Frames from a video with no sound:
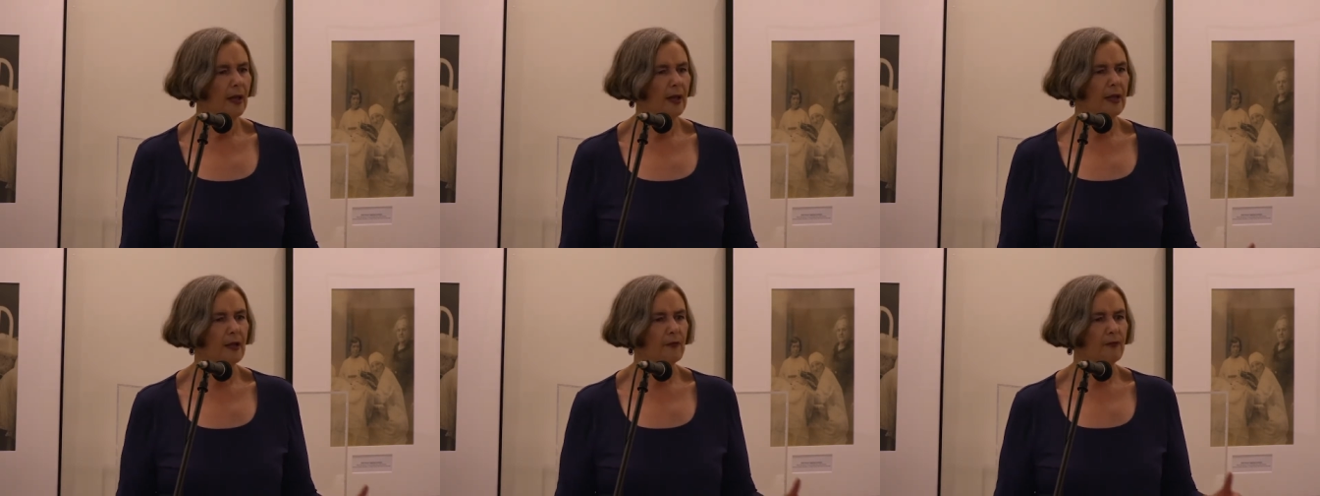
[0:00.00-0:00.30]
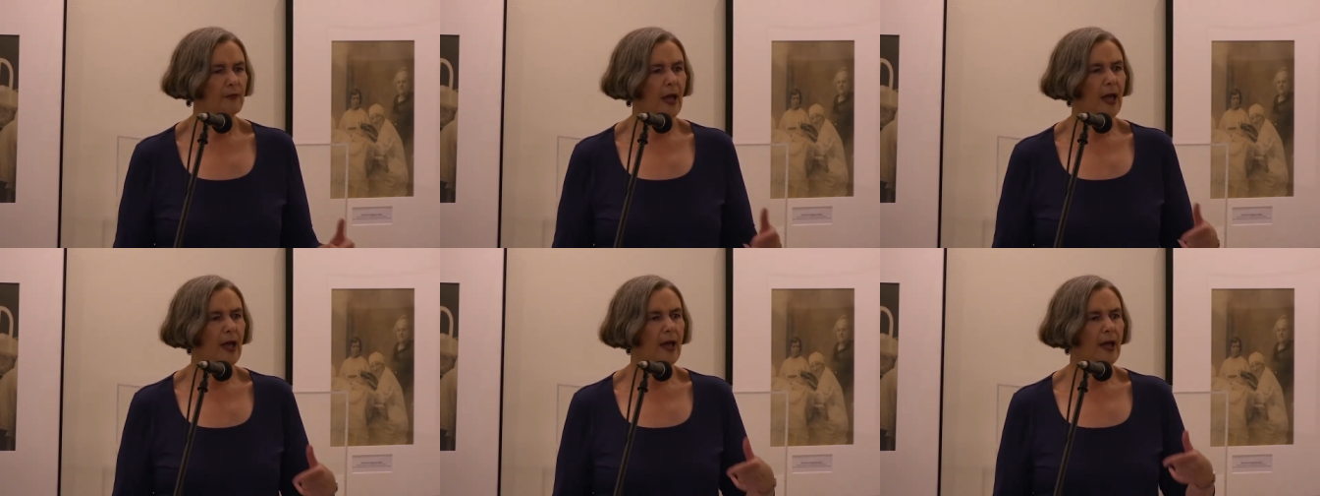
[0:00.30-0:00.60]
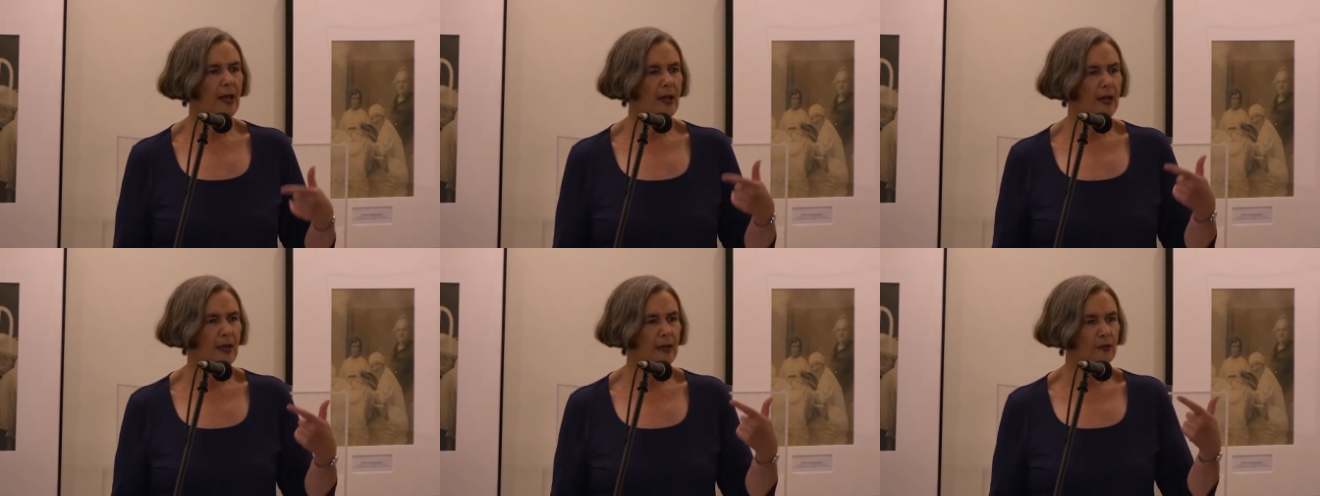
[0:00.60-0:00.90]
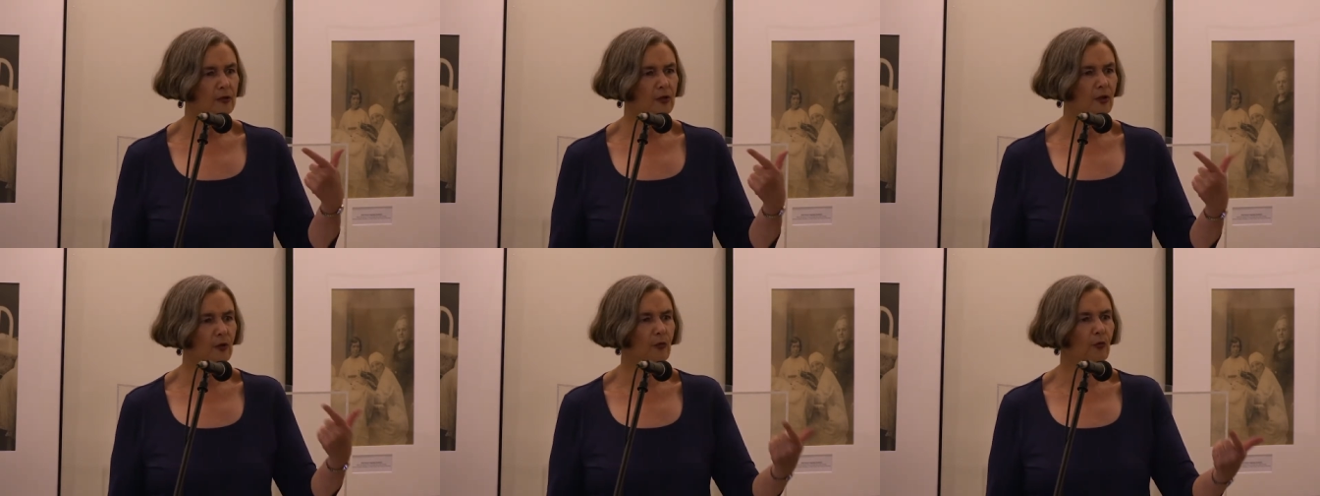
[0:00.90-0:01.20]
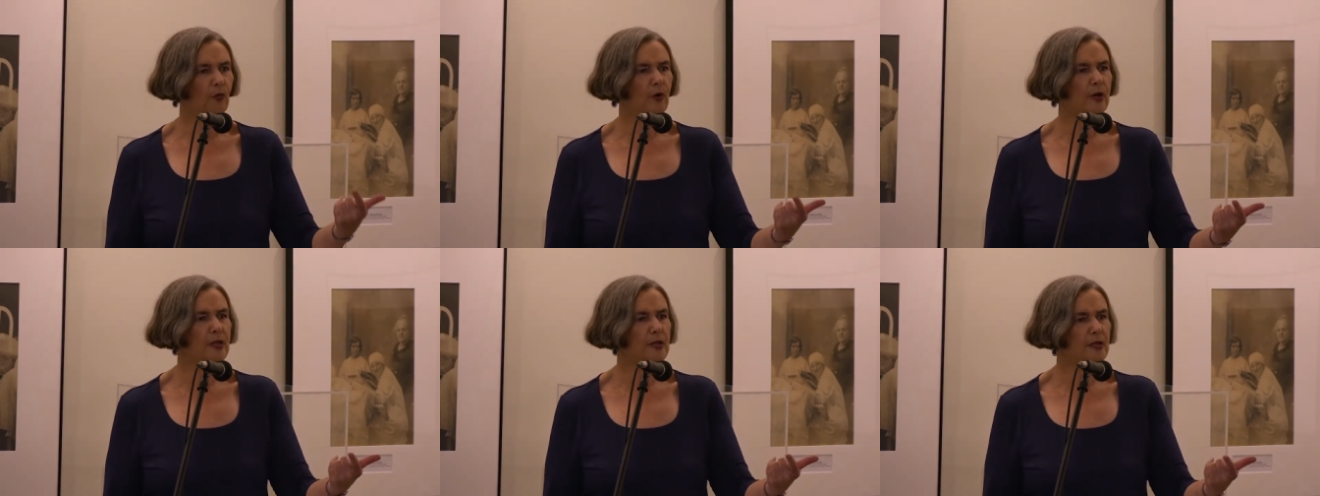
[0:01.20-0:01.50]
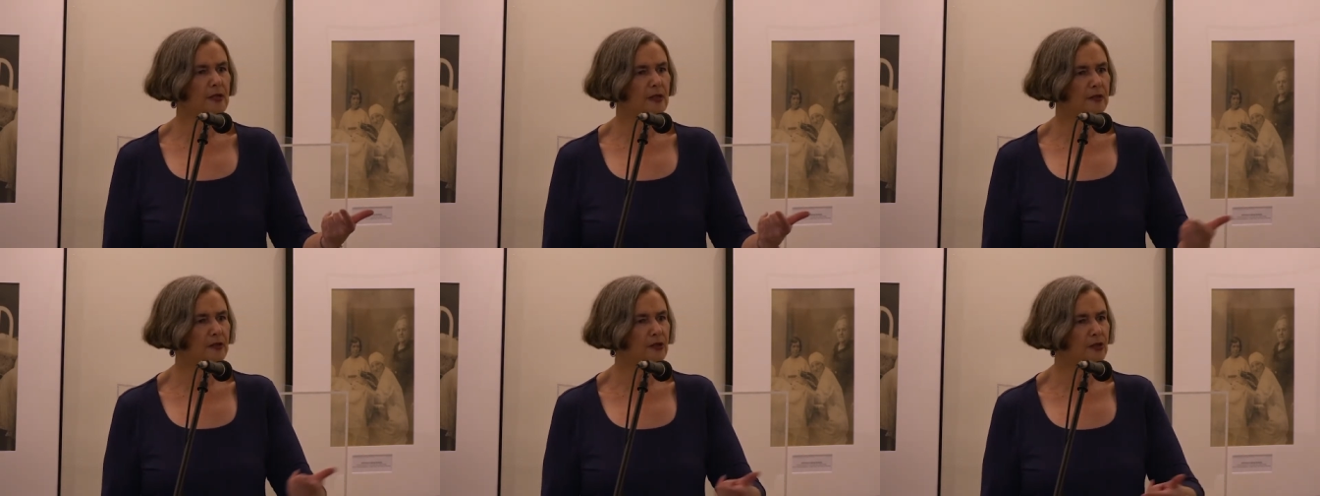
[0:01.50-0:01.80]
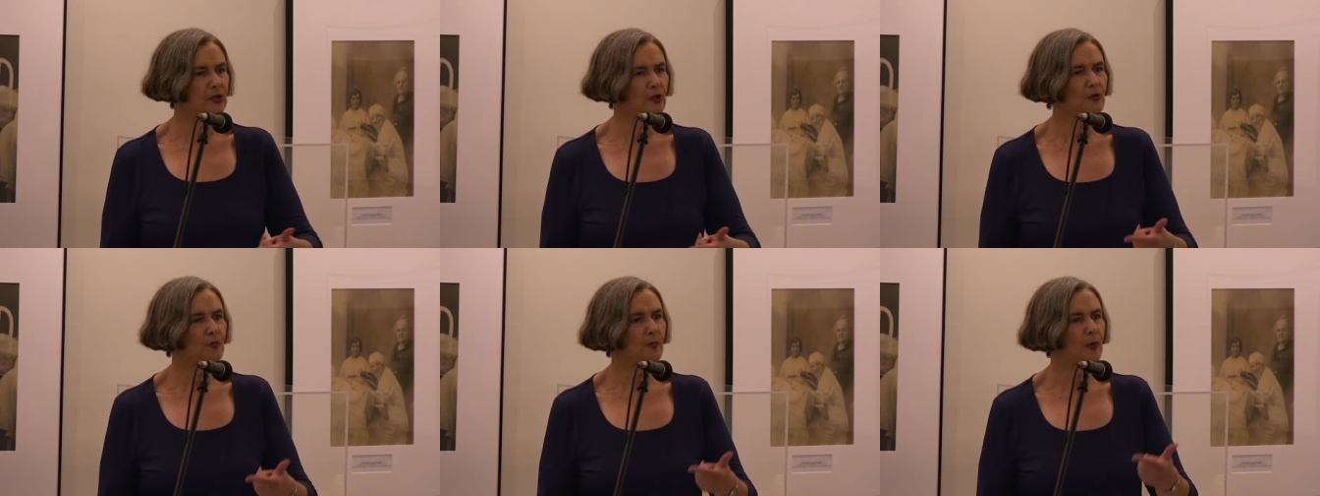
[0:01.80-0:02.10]
If I had to read
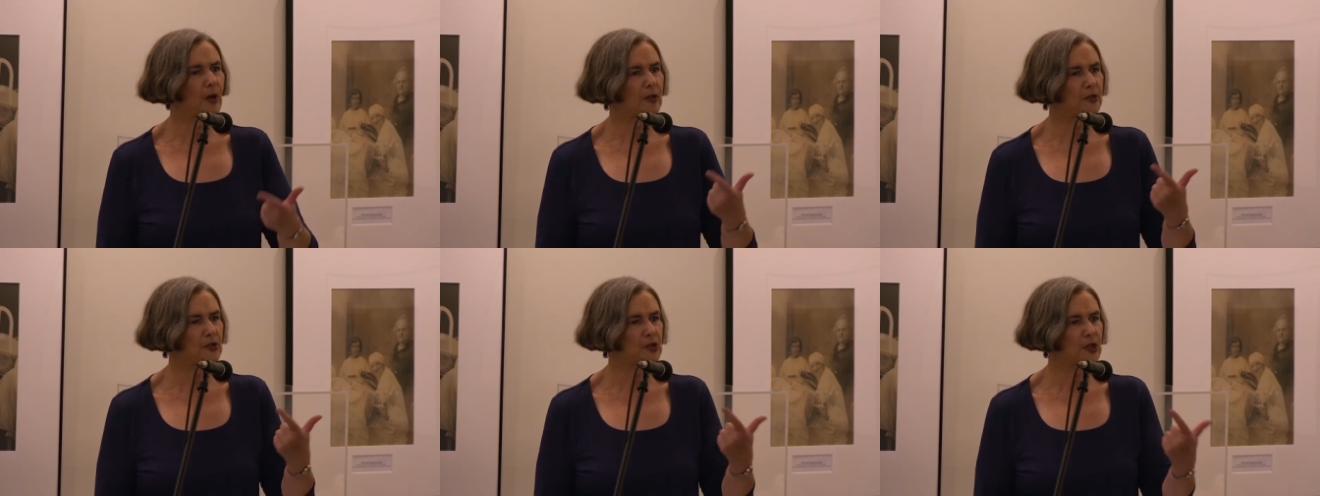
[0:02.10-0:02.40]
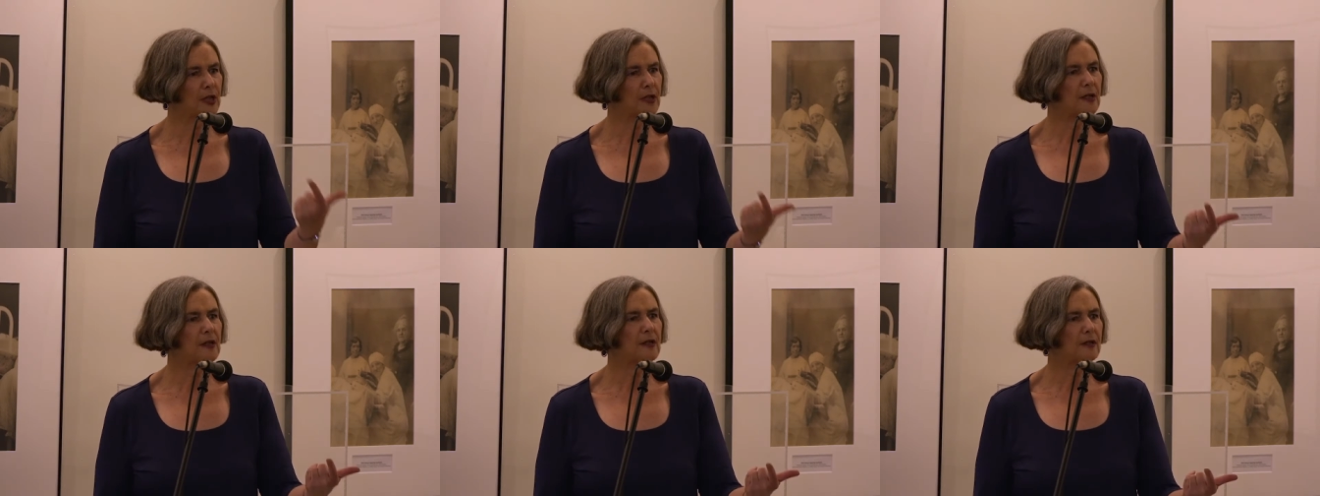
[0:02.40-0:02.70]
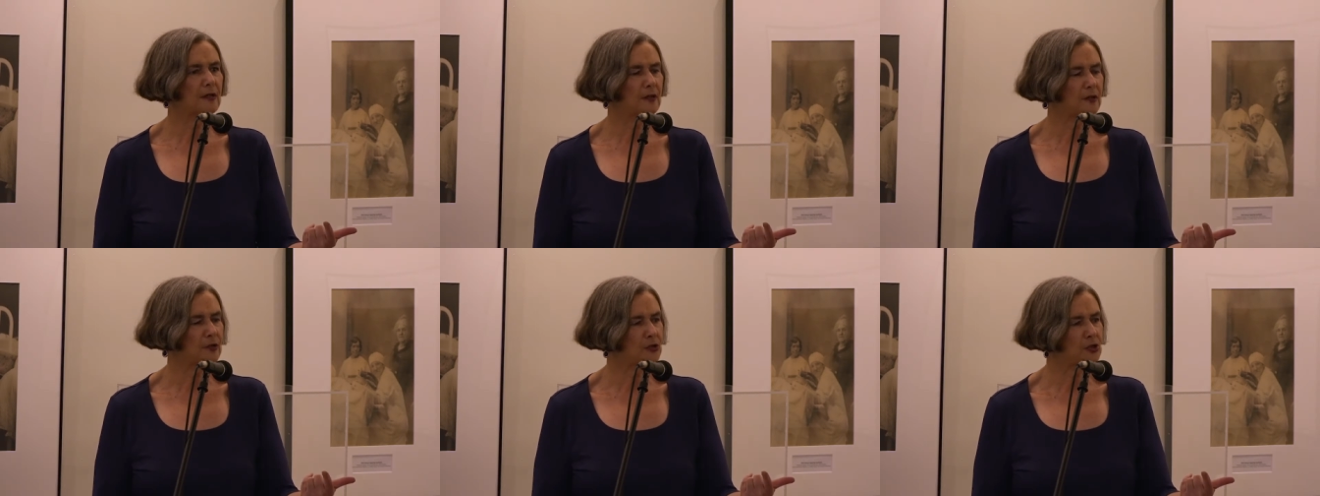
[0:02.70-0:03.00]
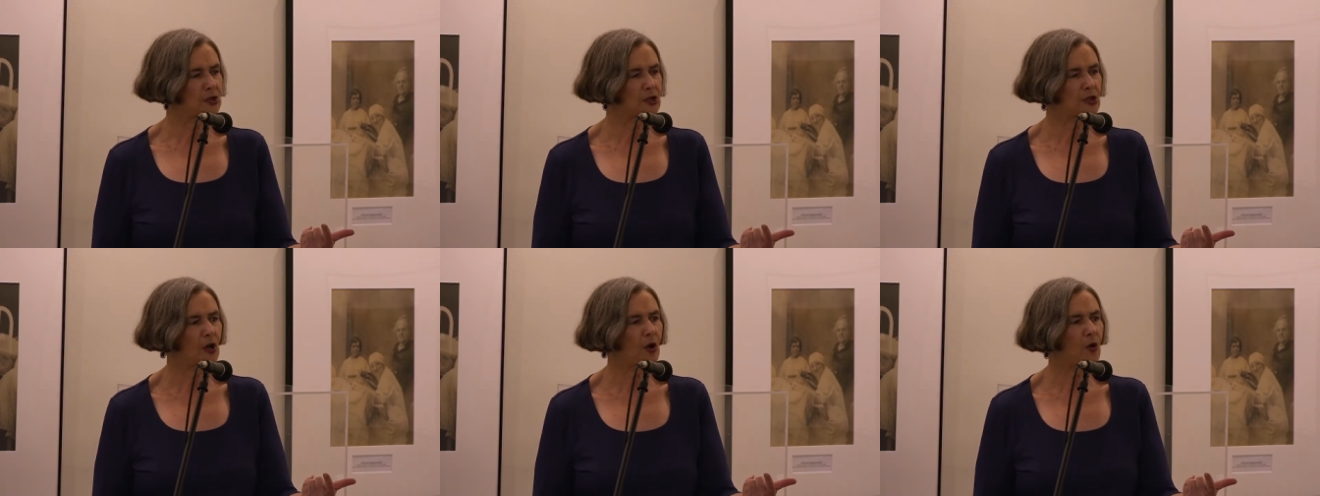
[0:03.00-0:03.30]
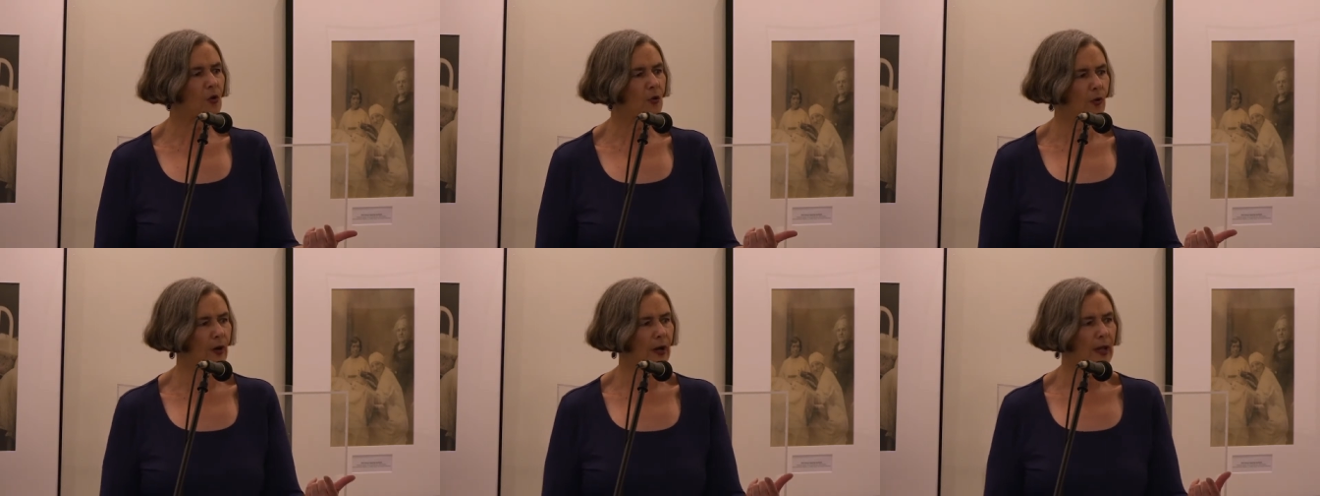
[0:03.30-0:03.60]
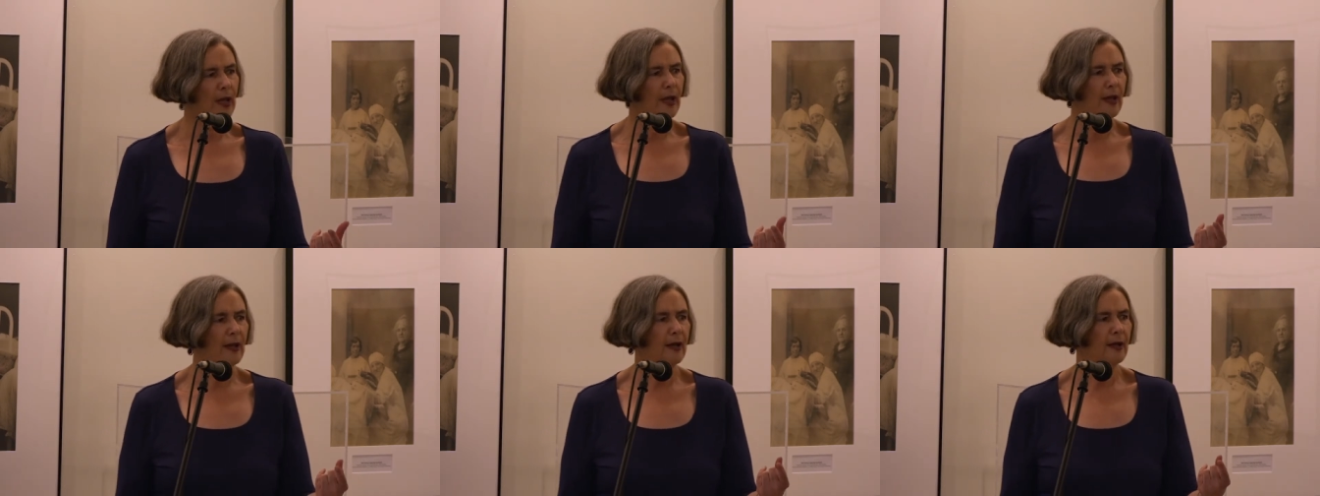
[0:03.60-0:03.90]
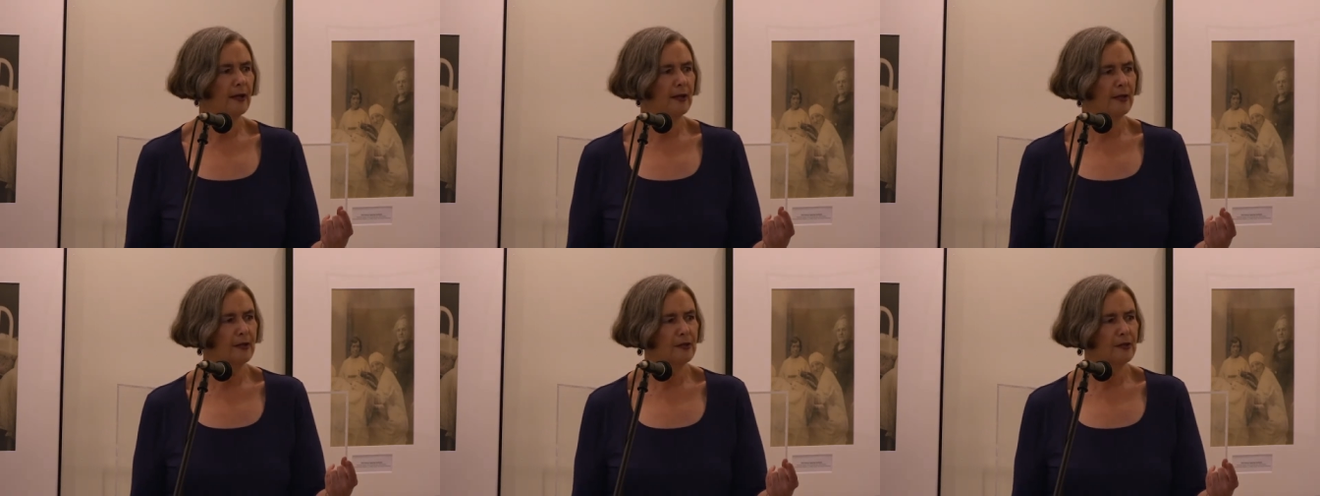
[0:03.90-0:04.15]
too much into the story,